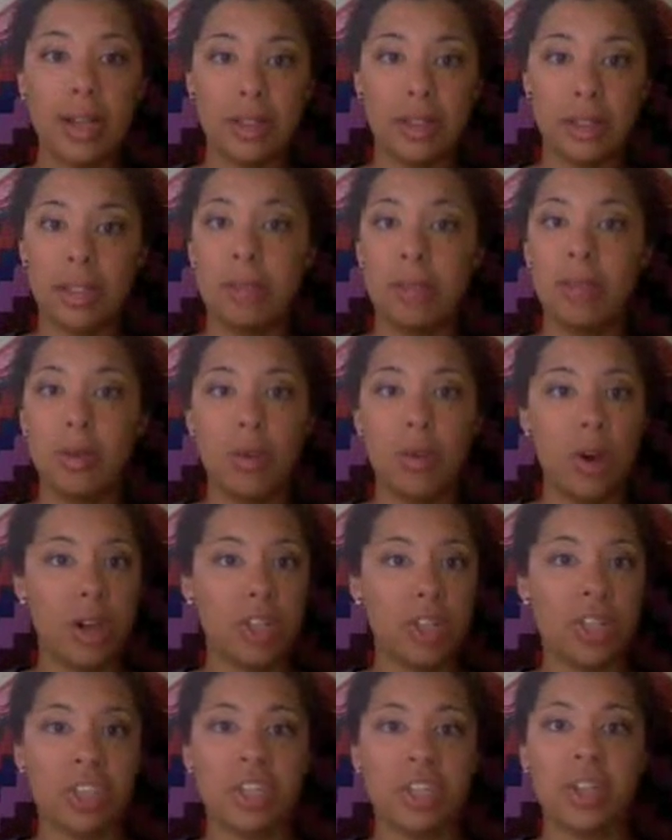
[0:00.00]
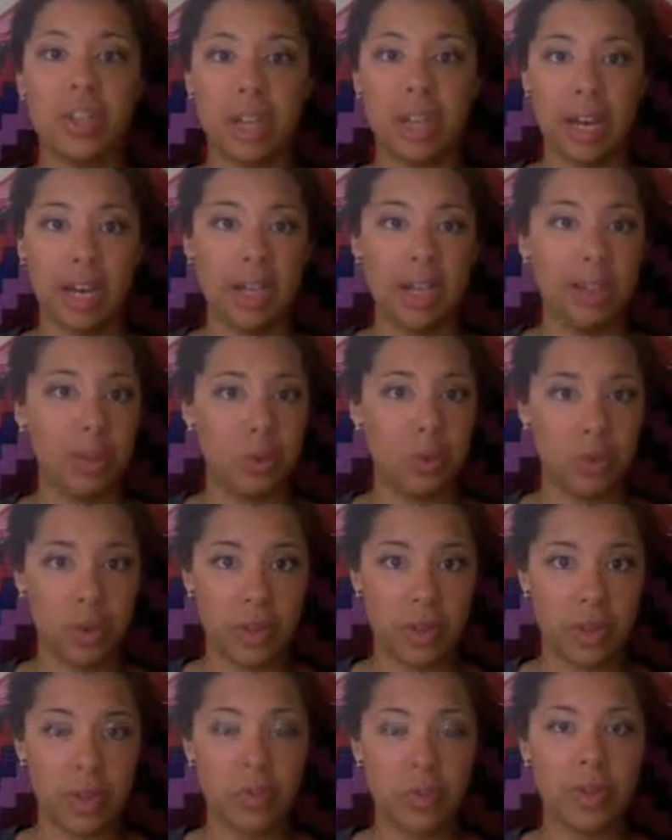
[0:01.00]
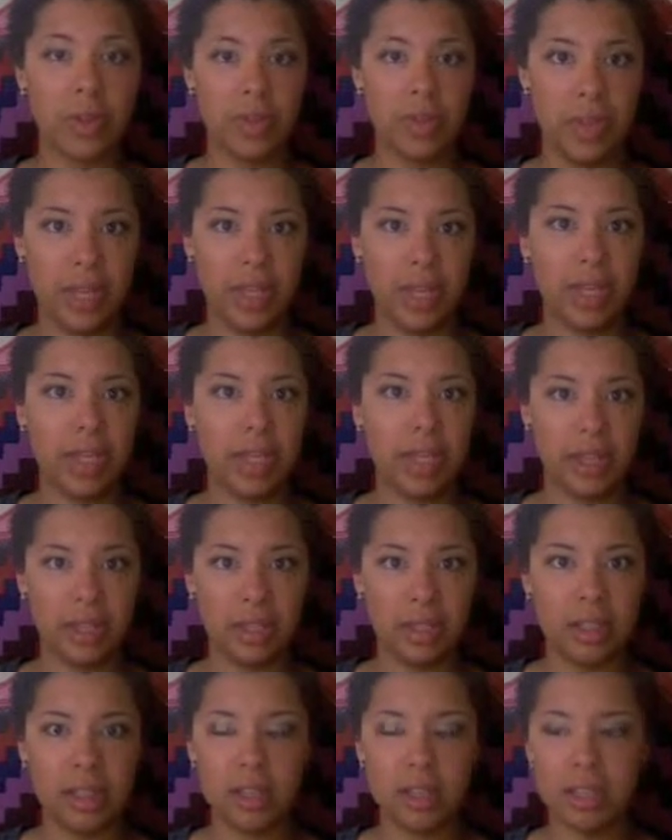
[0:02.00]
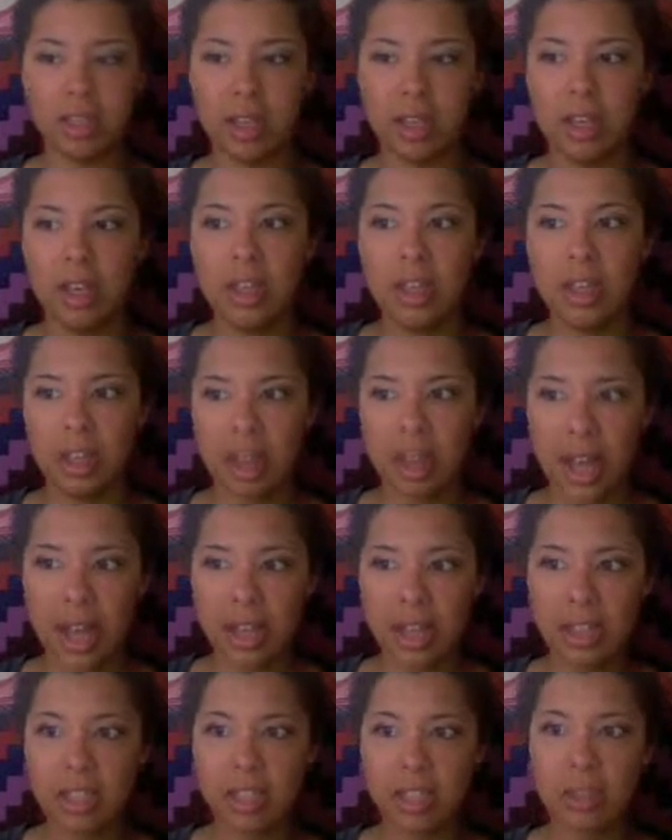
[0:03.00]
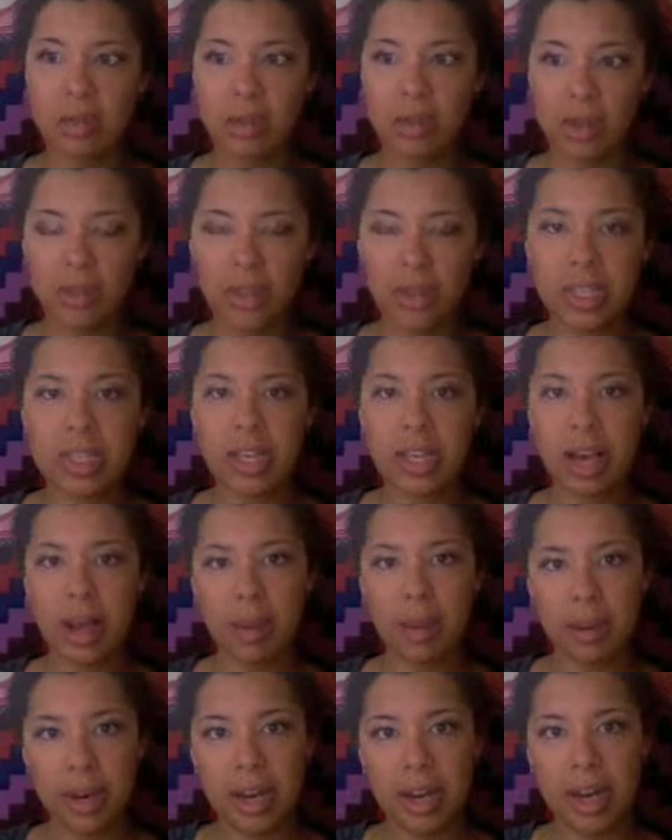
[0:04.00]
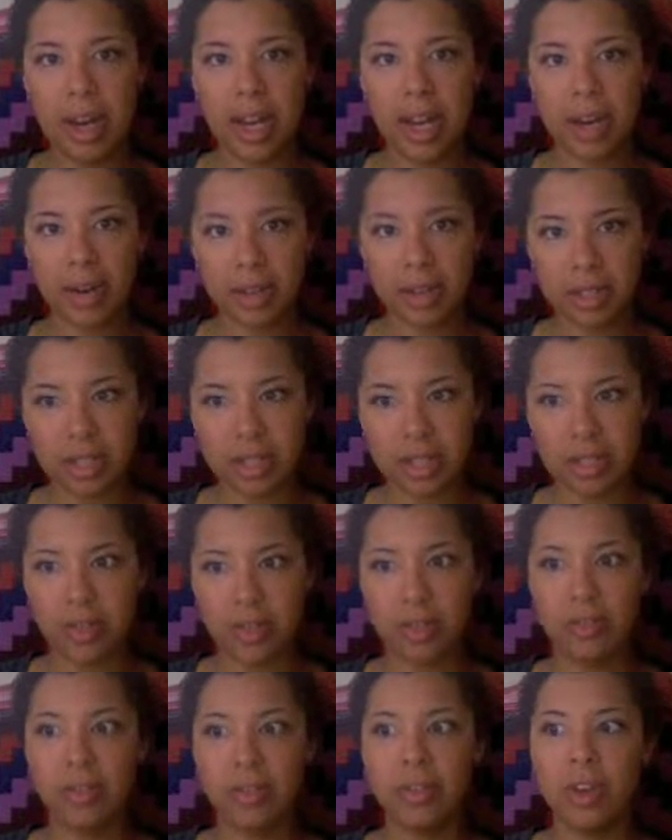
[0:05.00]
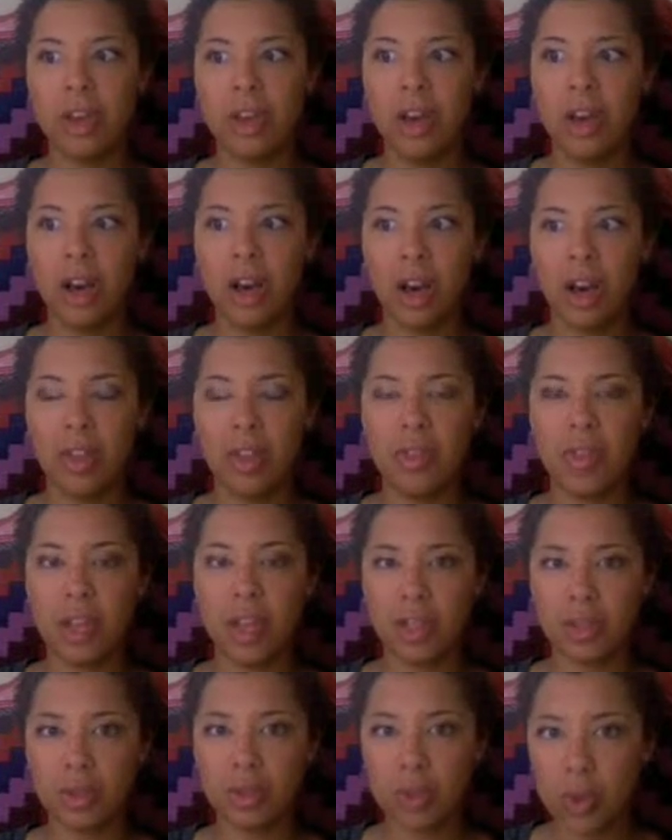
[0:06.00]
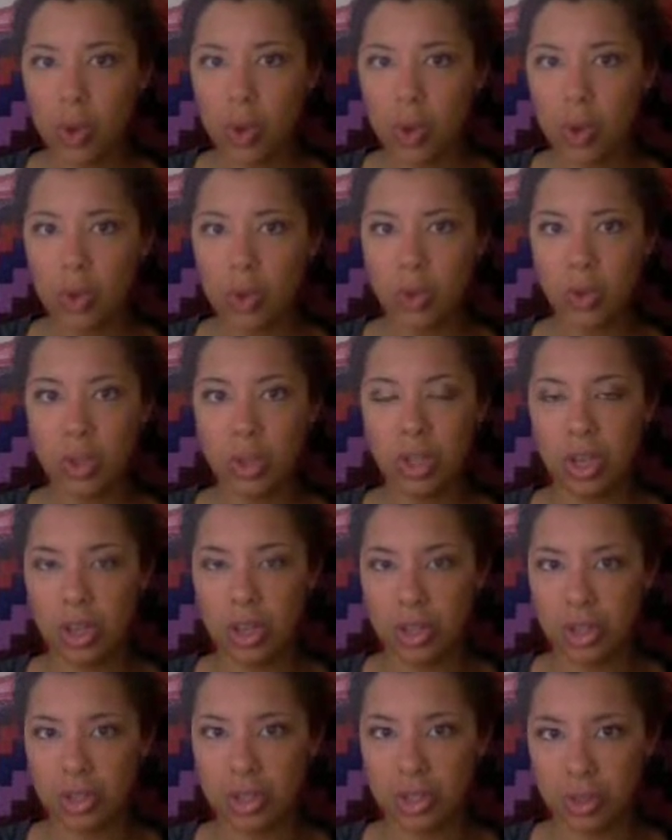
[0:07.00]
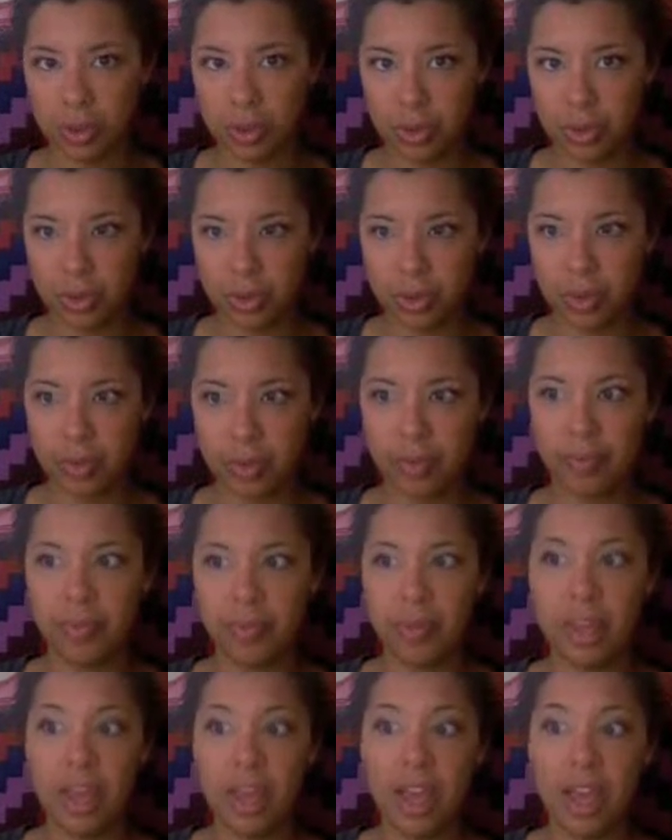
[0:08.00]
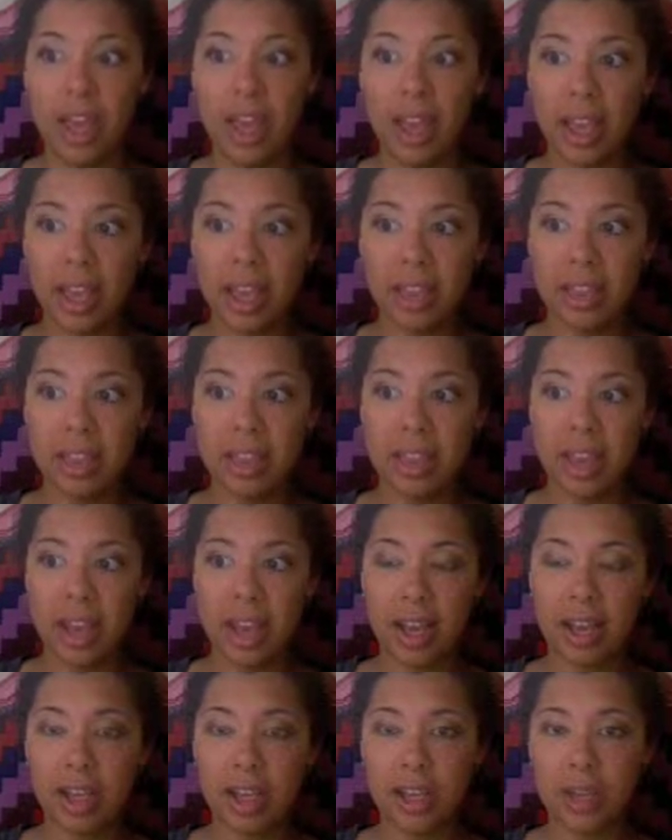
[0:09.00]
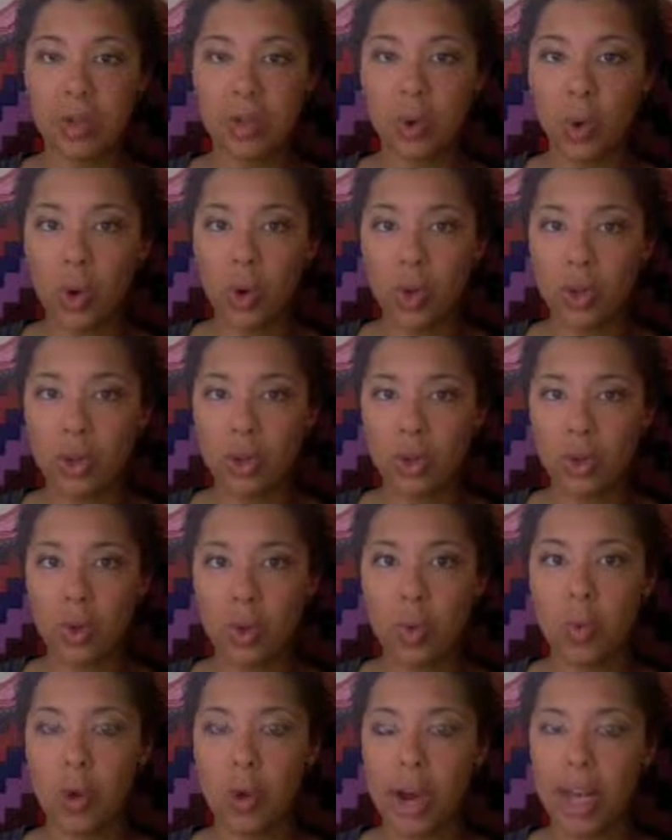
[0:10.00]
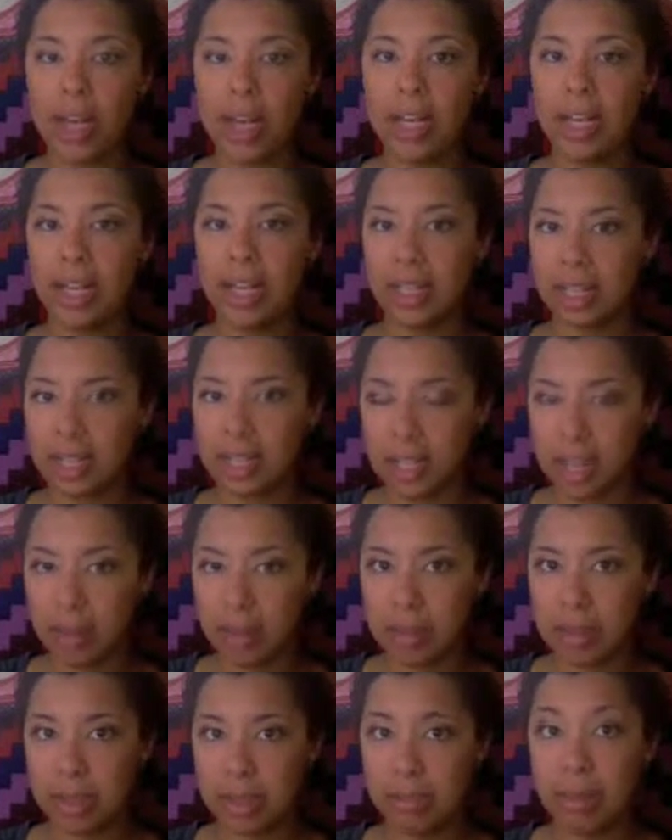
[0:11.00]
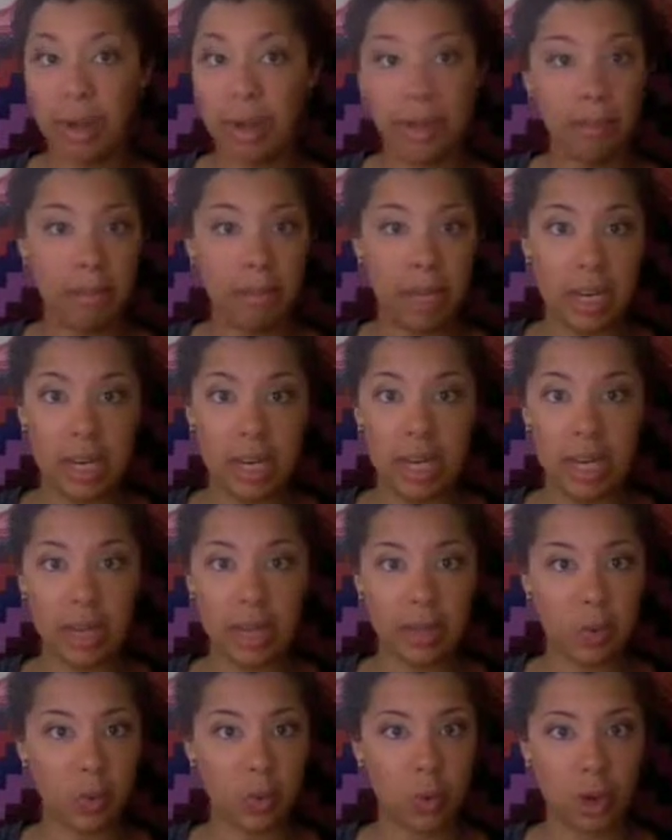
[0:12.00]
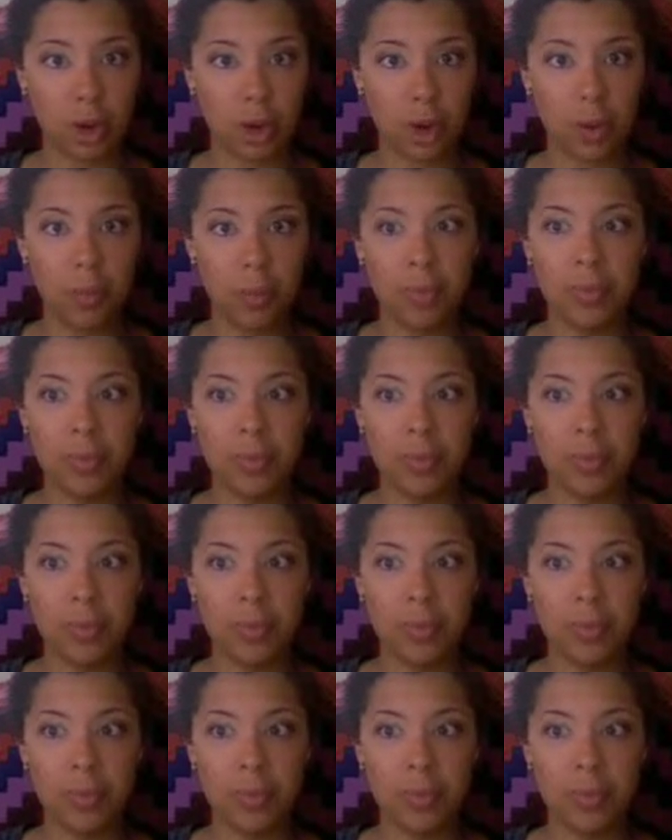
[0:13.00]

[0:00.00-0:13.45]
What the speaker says: simply wanted to share the land with the Indians. That's sort of the dominant narrative that's taught to the young children, and that is also widely accepted by media as well,